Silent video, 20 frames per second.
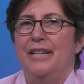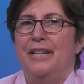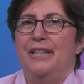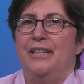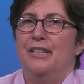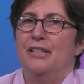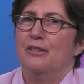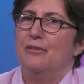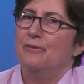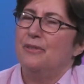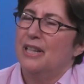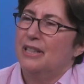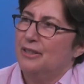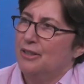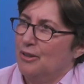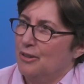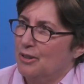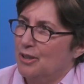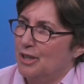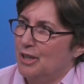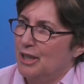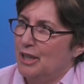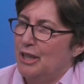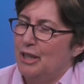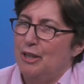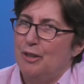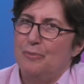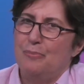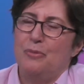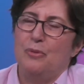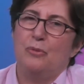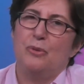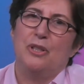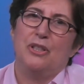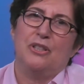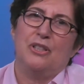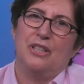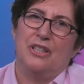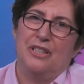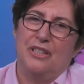can affect our sleep,
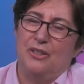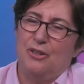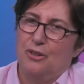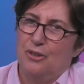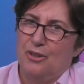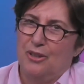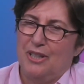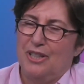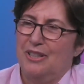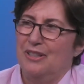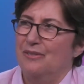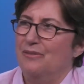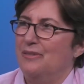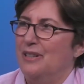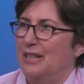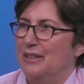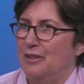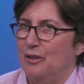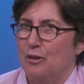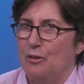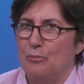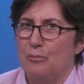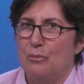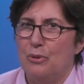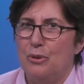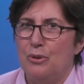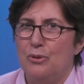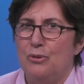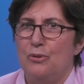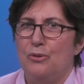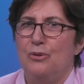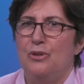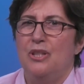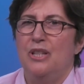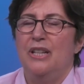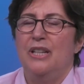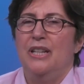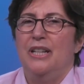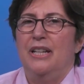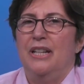which in turn can affect our moods.
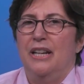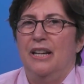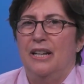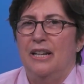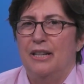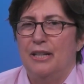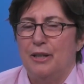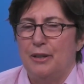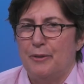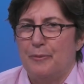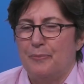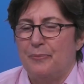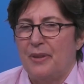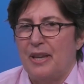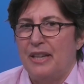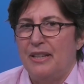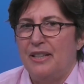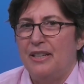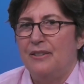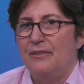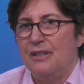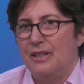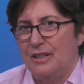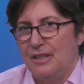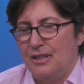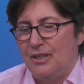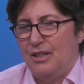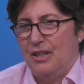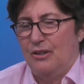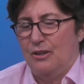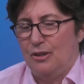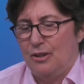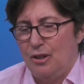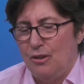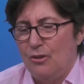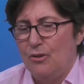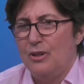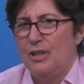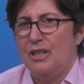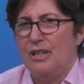Um, and even the
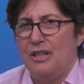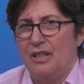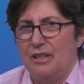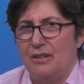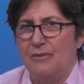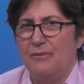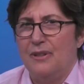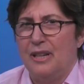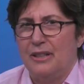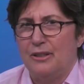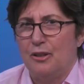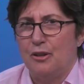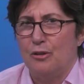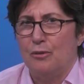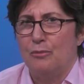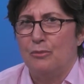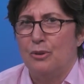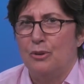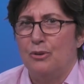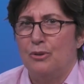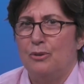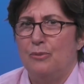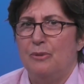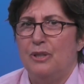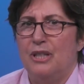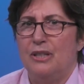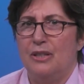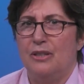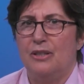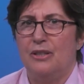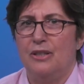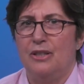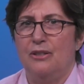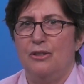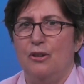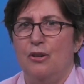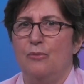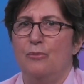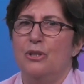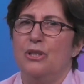serotonin can affect our moods because
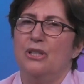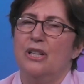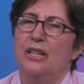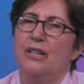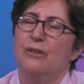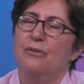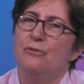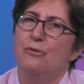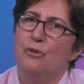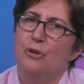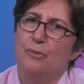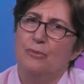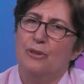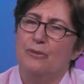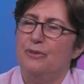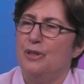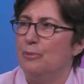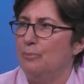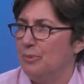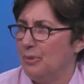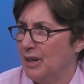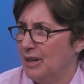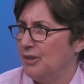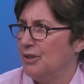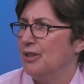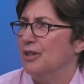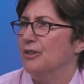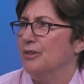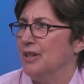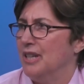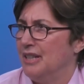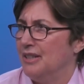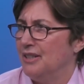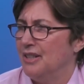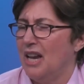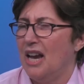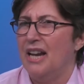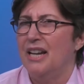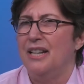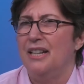it's almost like a form of depression or
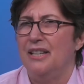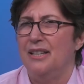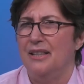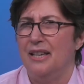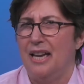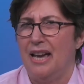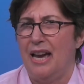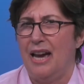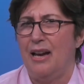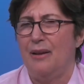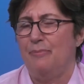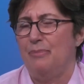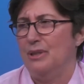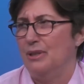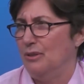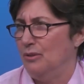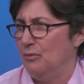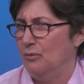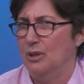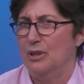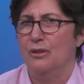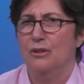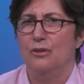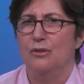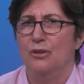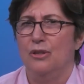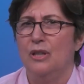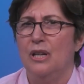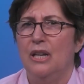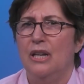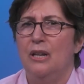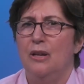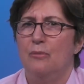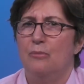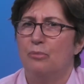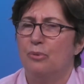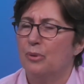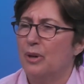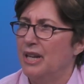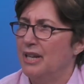anxiety that happens when those
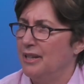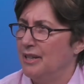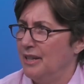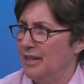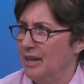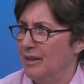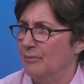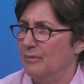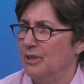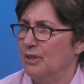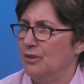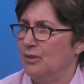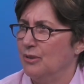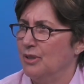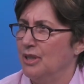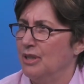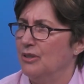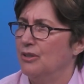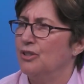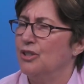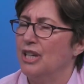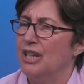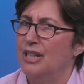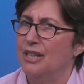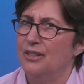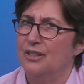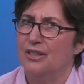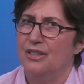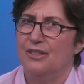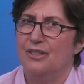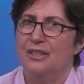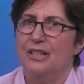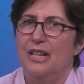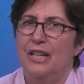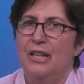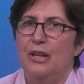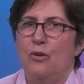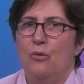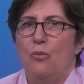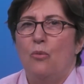brain chemistry changes.
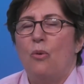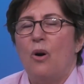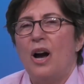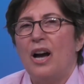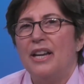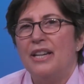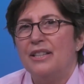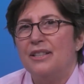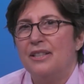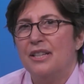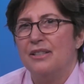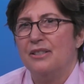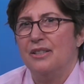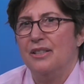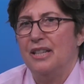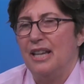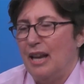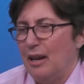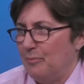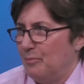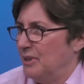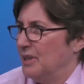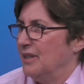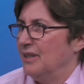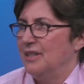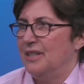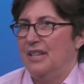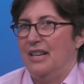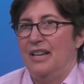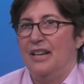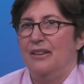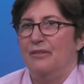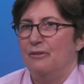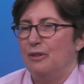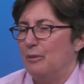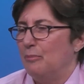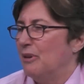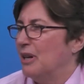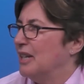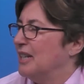Why it doesn't happen to
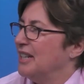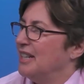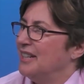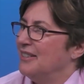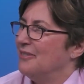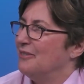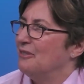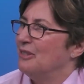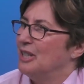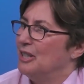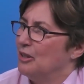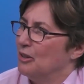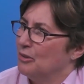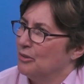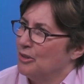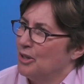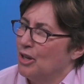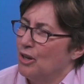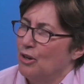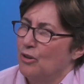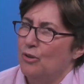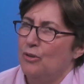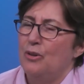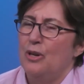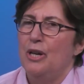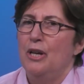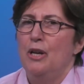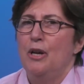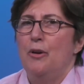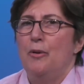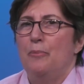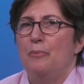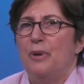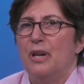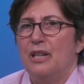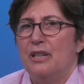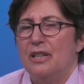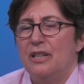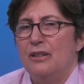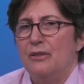everybody, we don't know. Right.
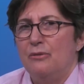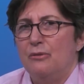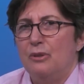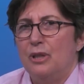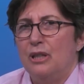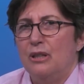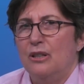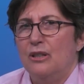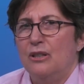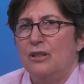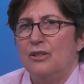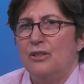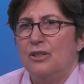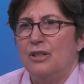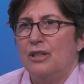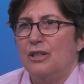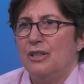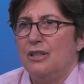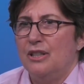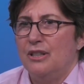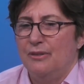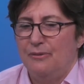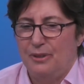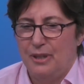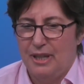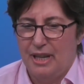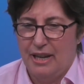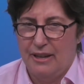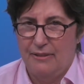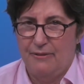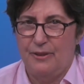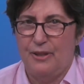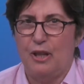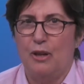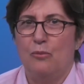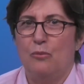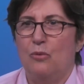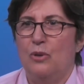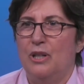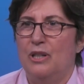But if we look just, if you gave
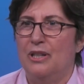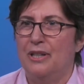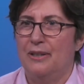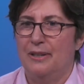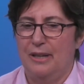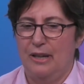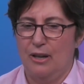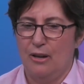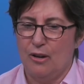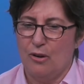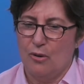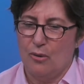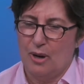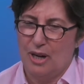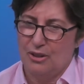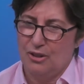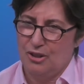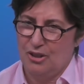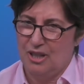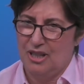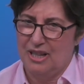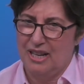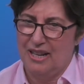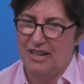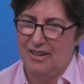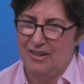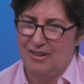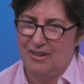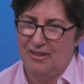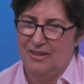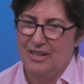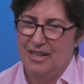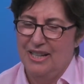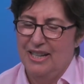someone a questionnaire